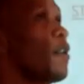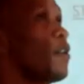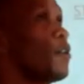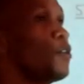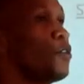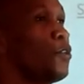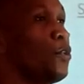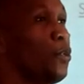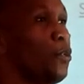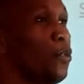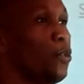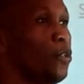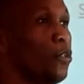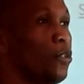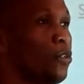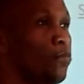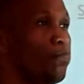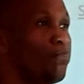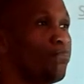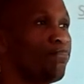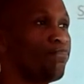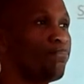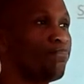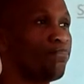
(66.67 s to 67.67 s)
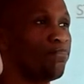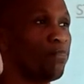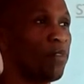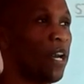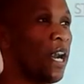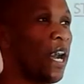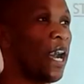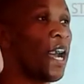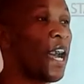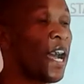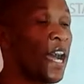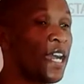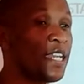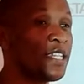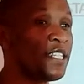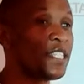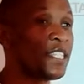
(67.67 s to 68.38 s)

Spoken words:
you add